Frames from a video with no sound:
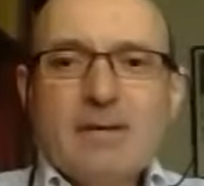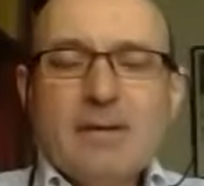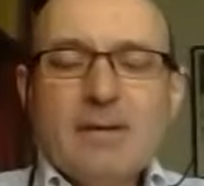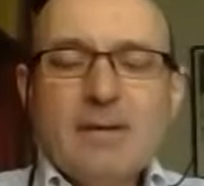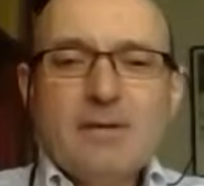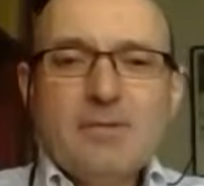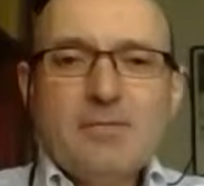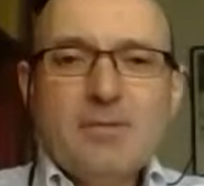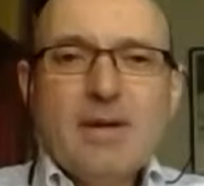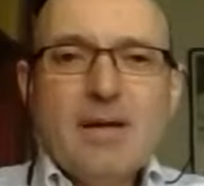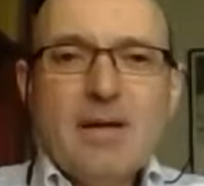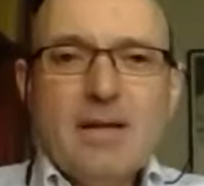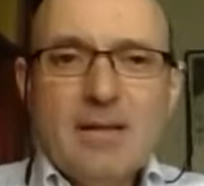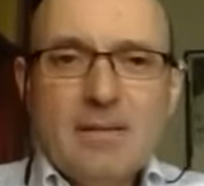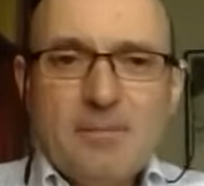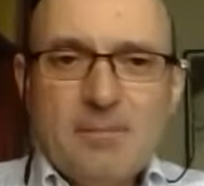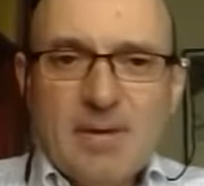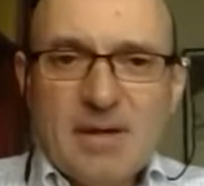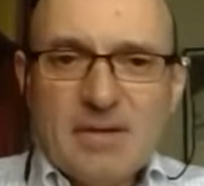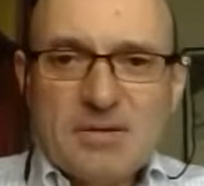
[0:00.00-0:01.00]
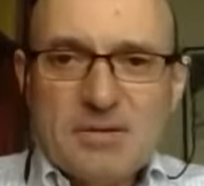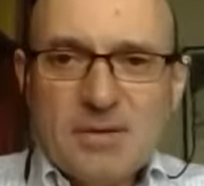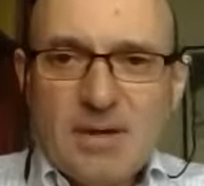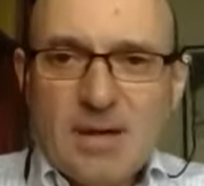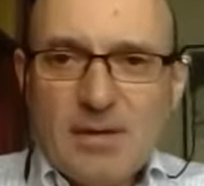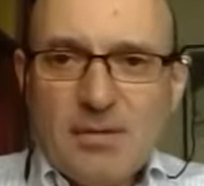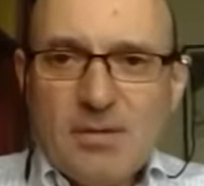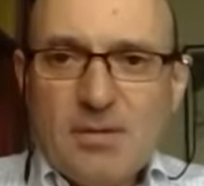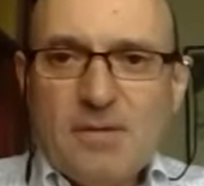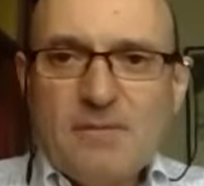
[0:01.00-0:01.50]
it really depends on how
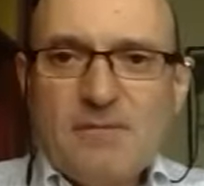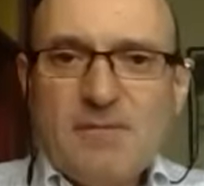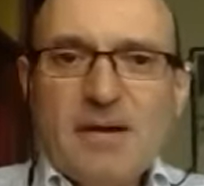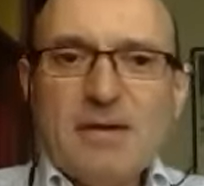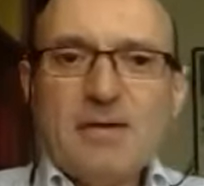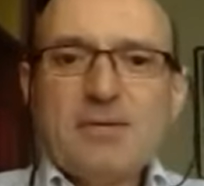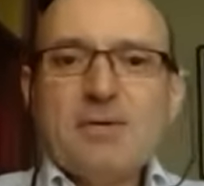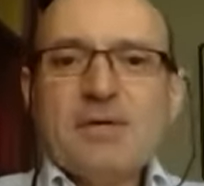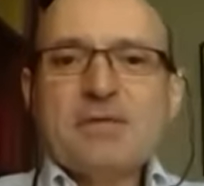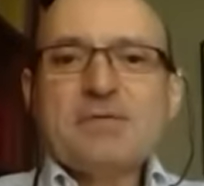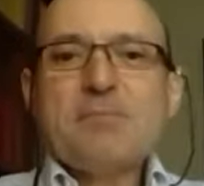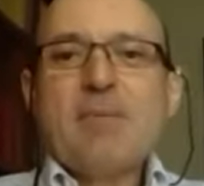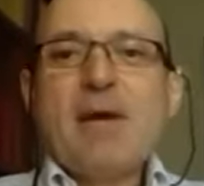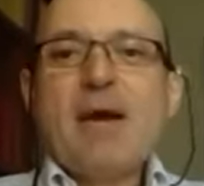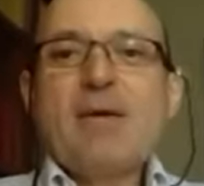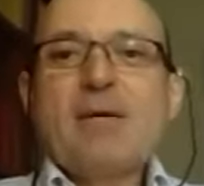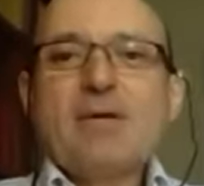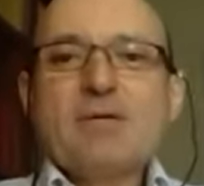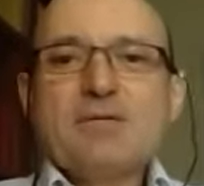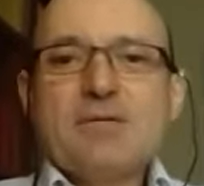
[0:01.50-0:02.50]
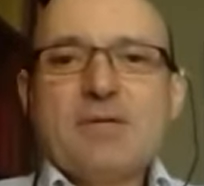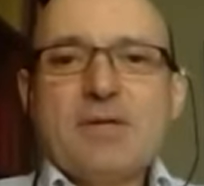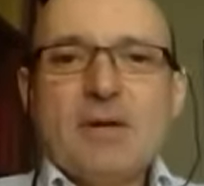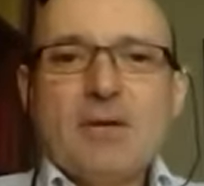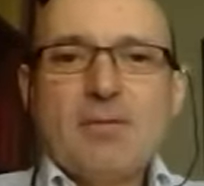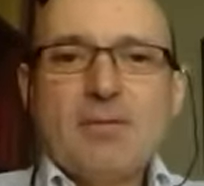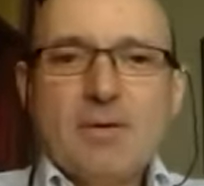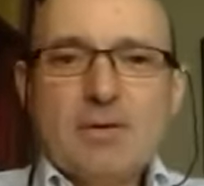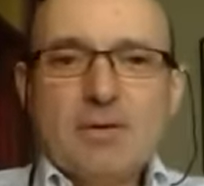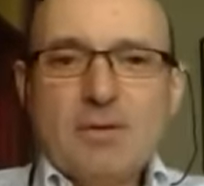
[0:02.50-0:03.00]
you define transparency and
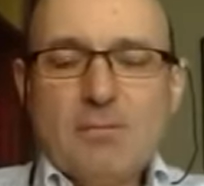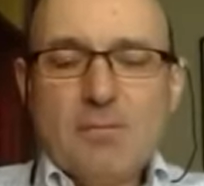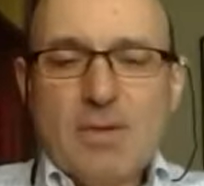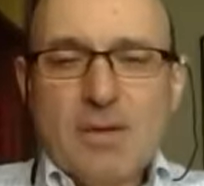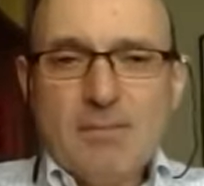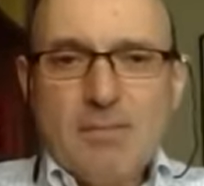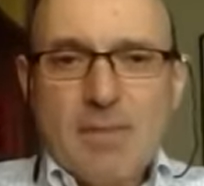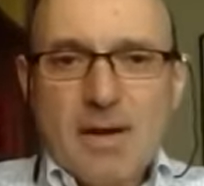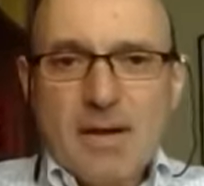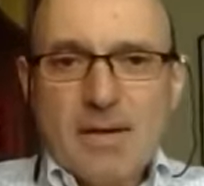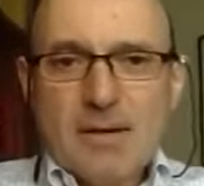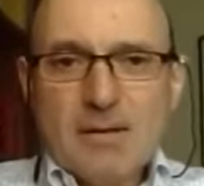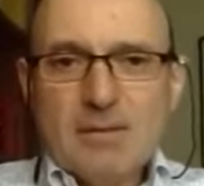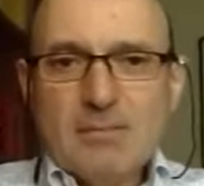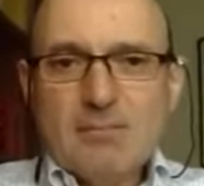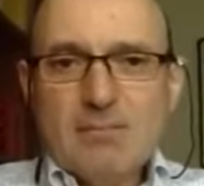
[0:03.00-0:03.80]
what you mean by it.